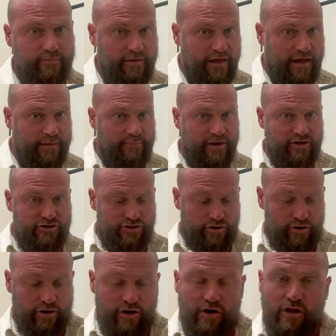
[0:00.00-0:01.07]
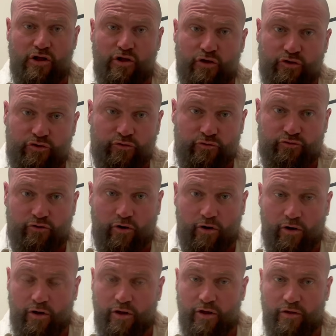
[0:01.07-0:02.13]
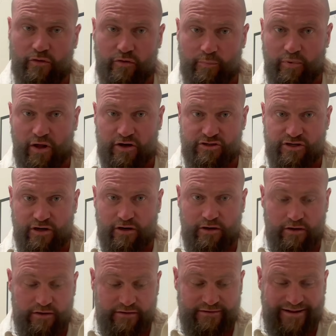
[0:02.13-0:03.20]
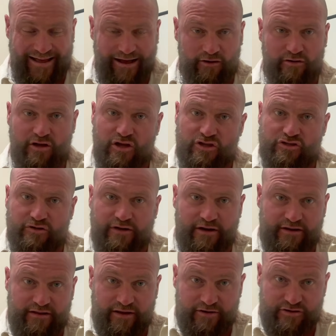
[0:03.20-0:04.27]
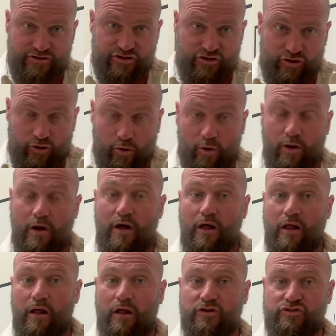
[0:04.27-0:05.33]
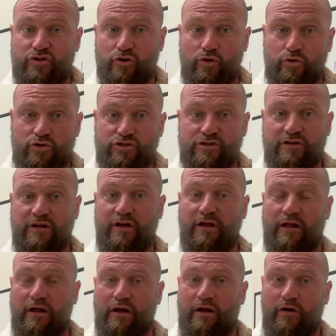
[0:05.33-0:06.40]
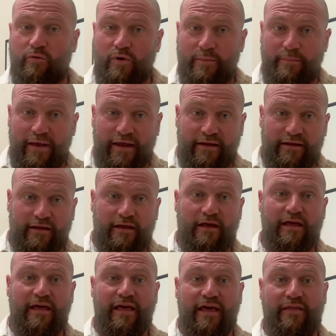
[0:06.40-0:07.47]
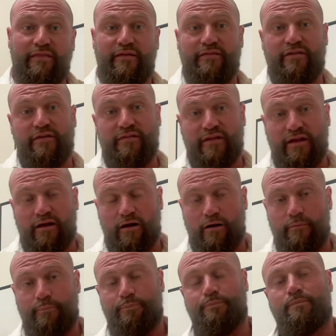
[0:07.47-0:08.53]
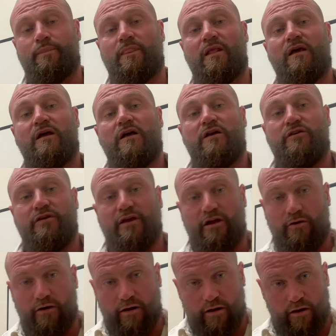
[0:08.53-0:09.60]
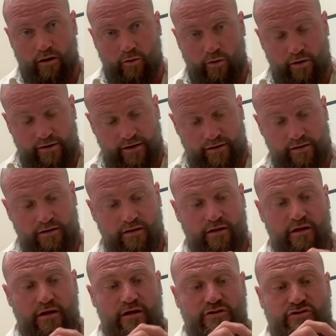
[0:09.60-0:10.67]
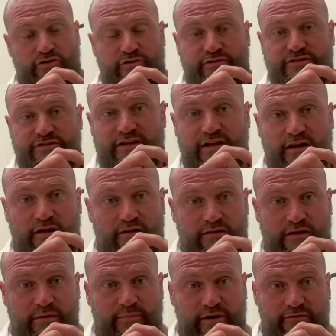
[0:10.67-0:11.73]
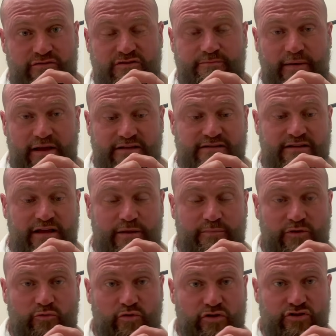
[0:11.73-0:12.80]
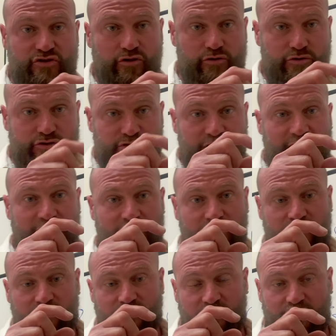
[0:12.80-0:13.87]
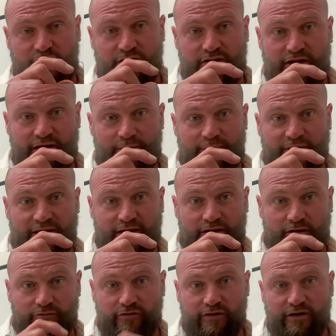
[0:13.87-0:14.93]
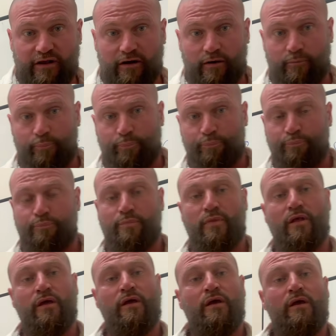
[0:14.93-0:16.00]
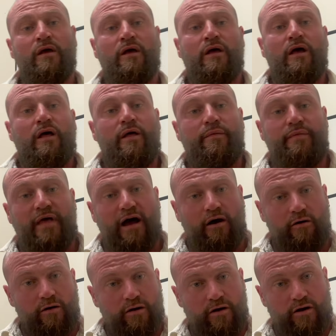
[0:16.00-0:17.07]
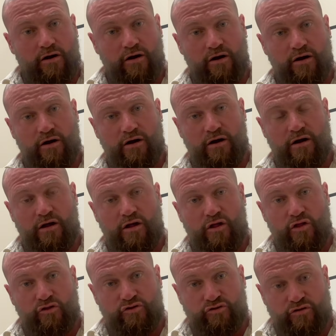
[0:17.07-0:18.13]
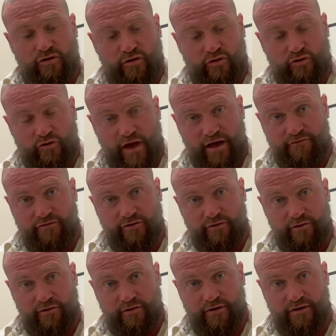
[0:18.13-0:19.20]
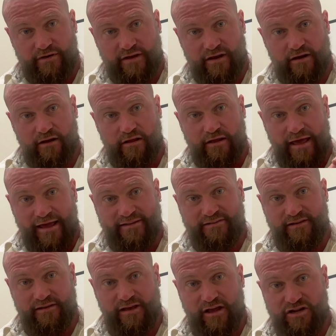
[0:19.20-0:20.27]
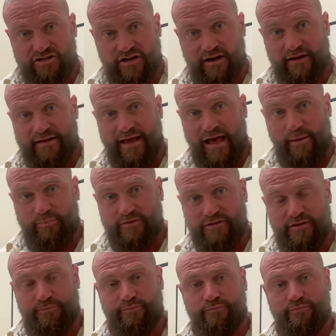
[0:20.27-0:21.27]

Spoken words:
and make sure you draw the plunger down so that there's no solution remaining in the needle. You can go a little lower than, so you a little bit of space in between the solution and the beginning of the needle. Now you have your needle, 18 gauge needle capped.